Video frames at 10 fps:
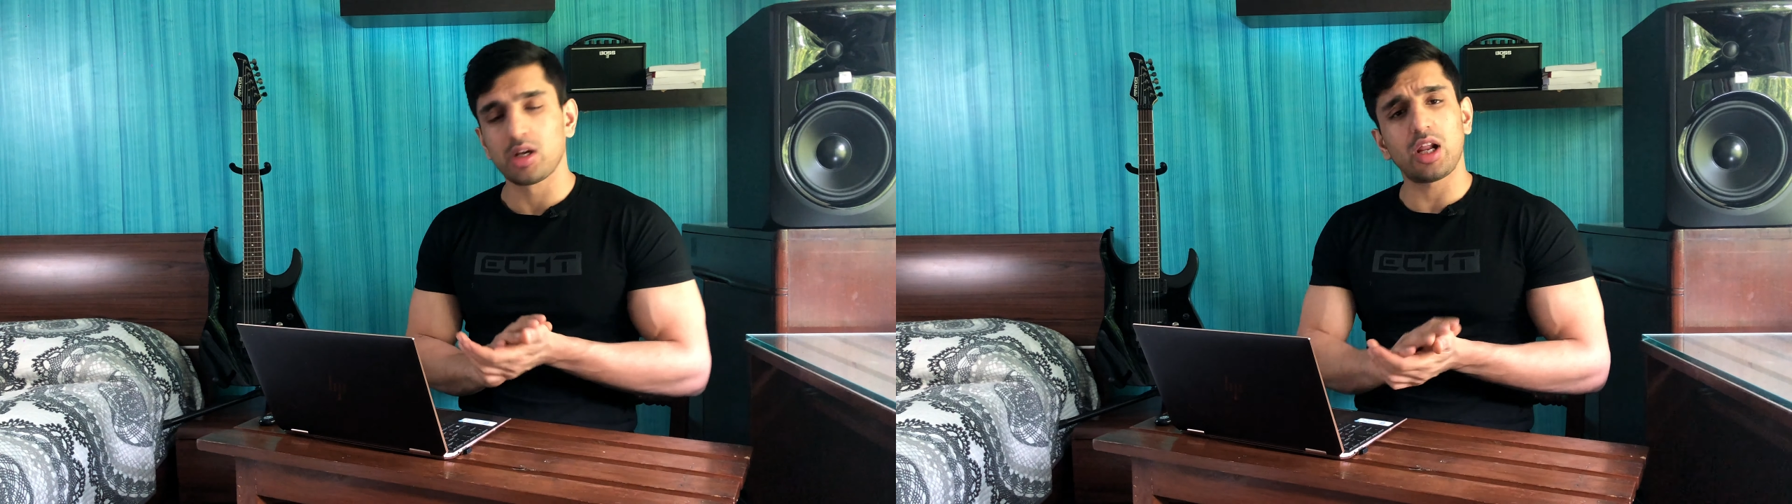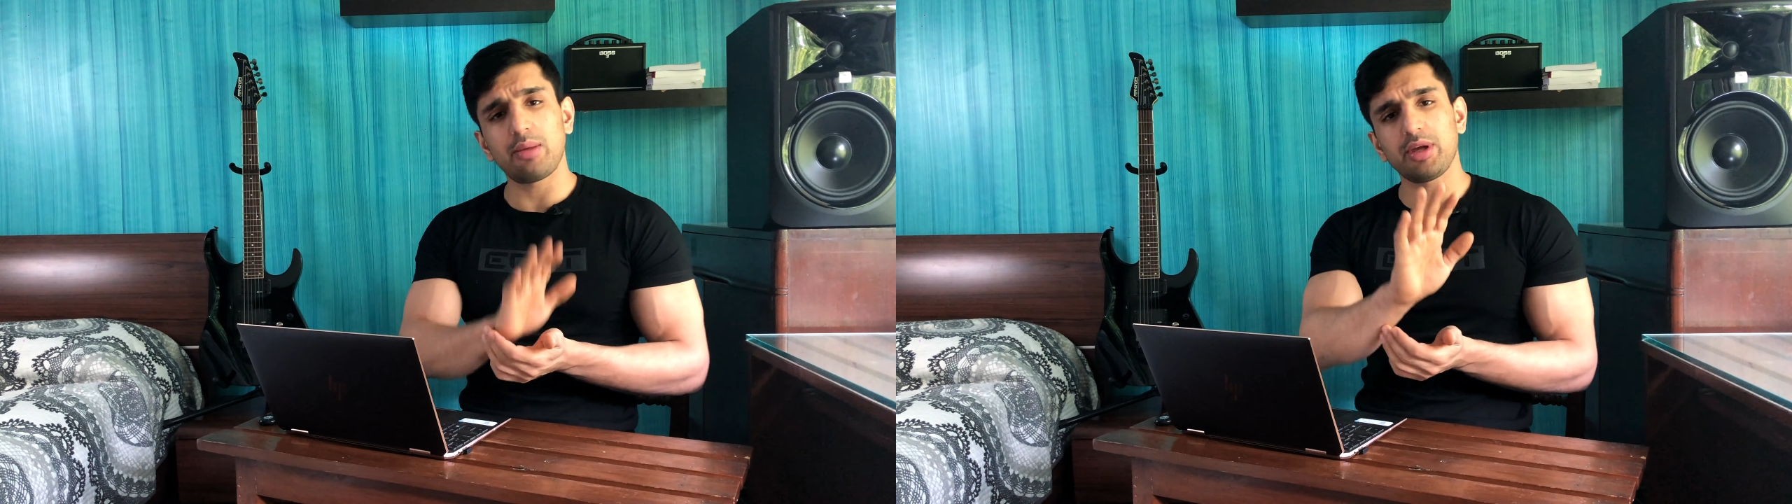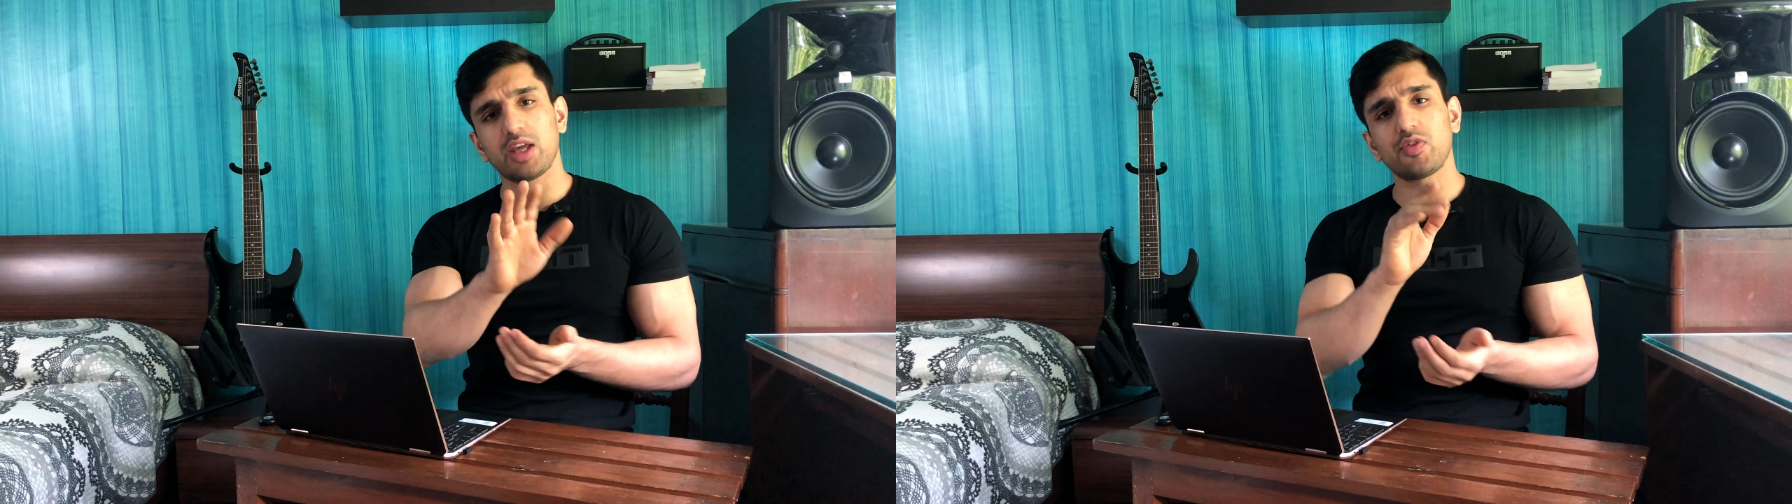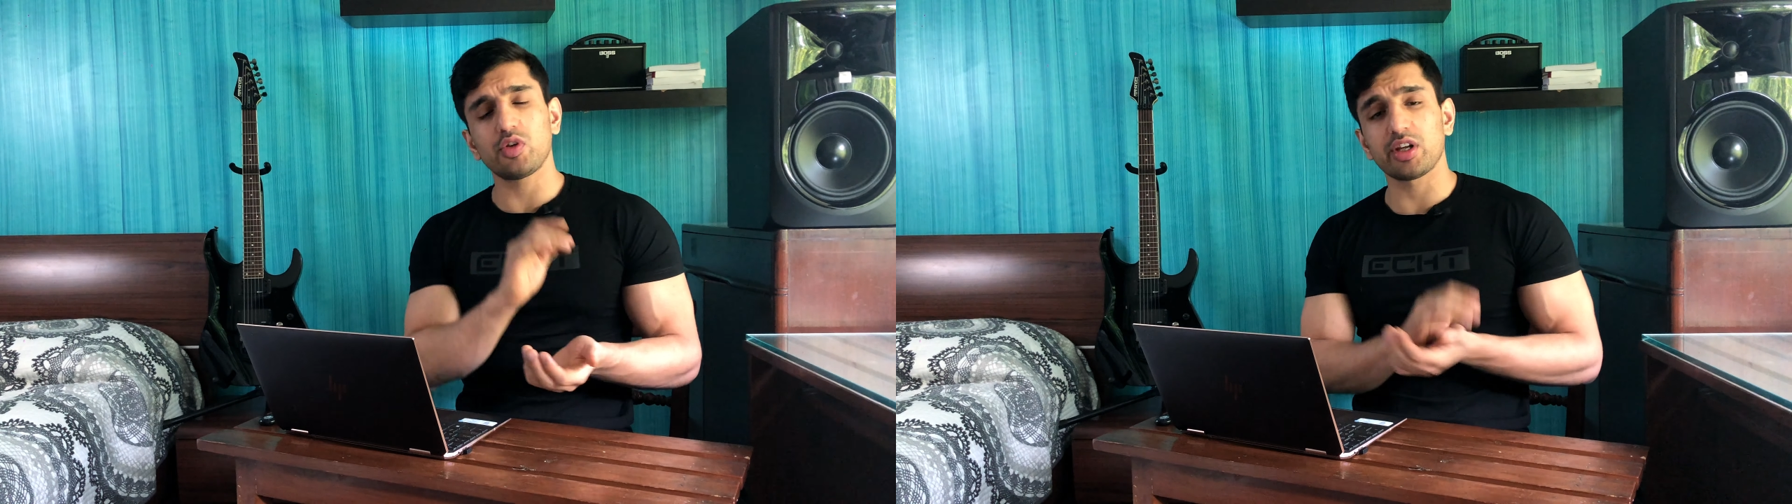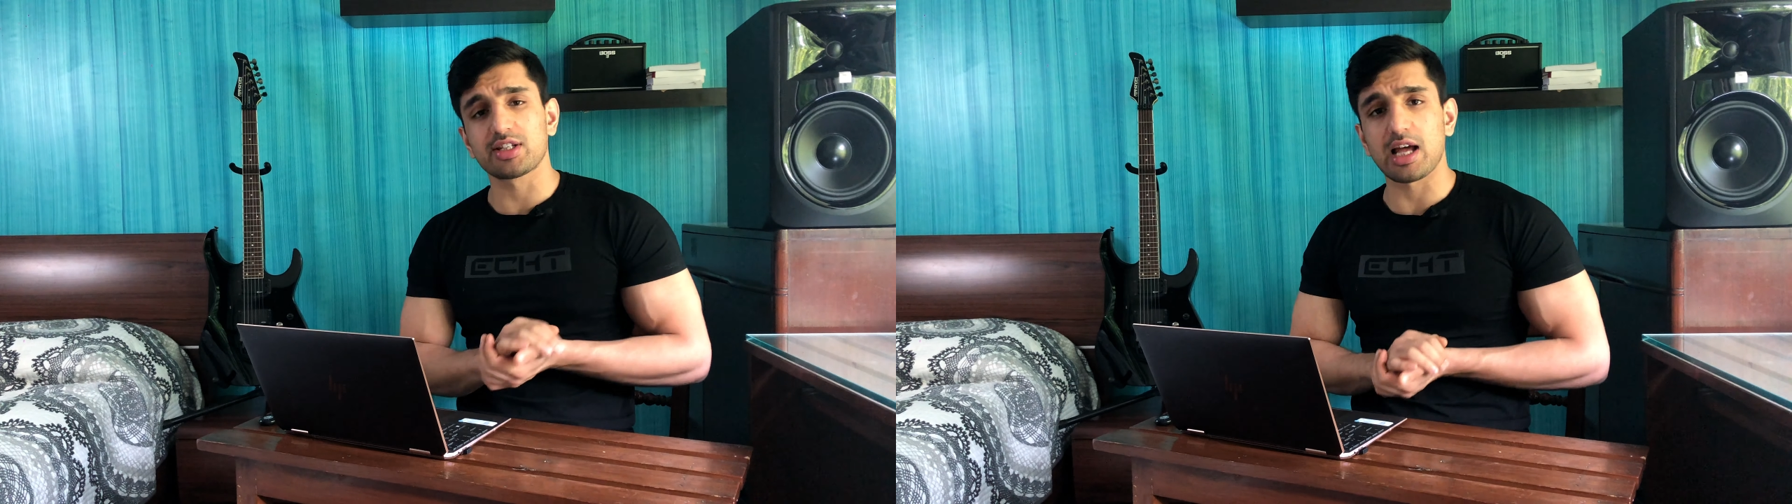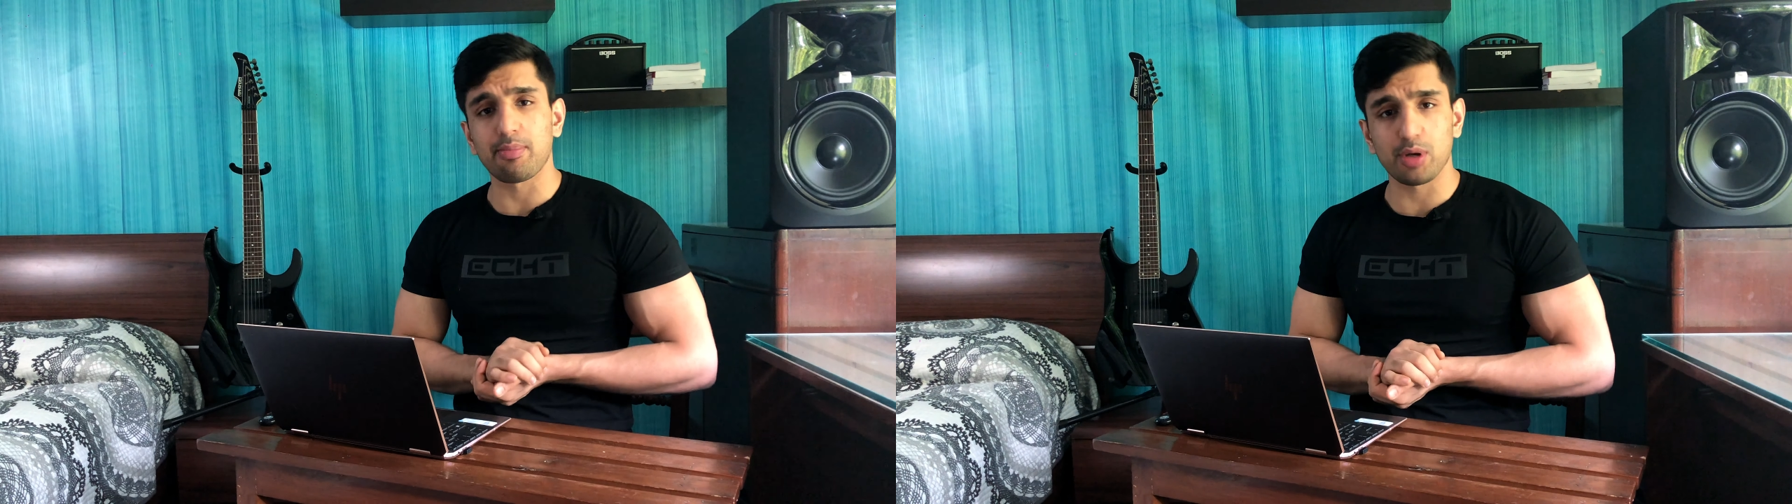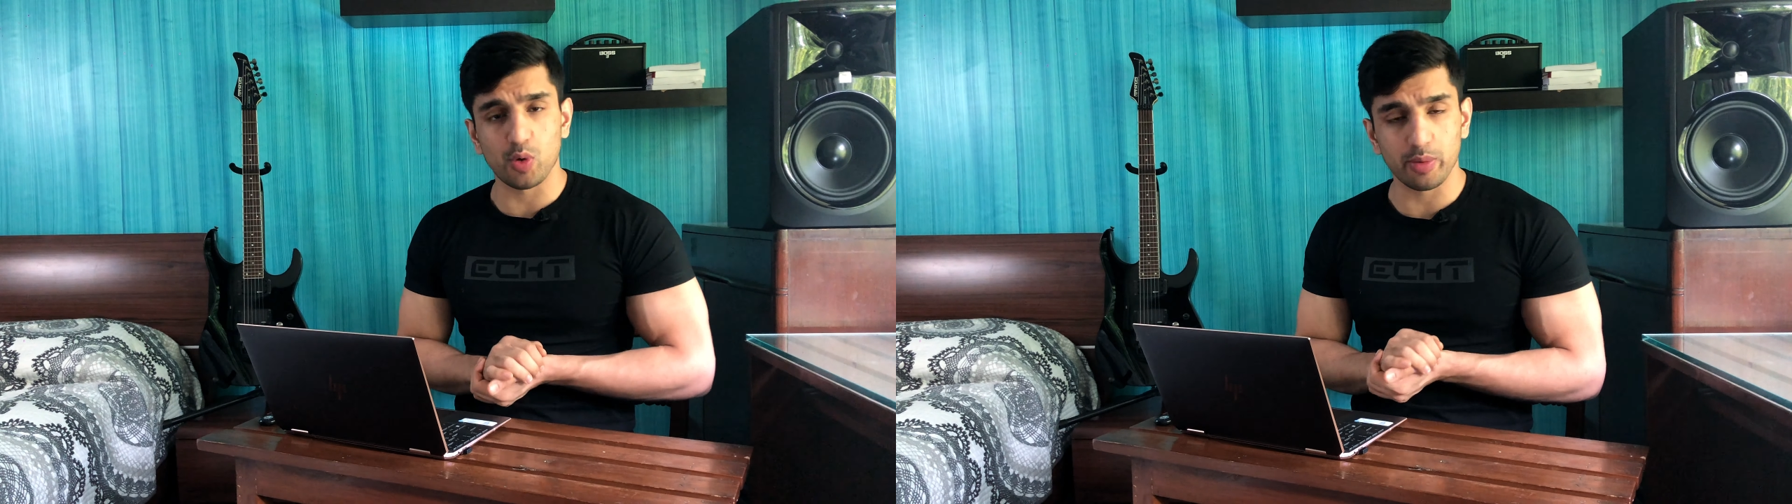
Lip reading: Now let me give you an example of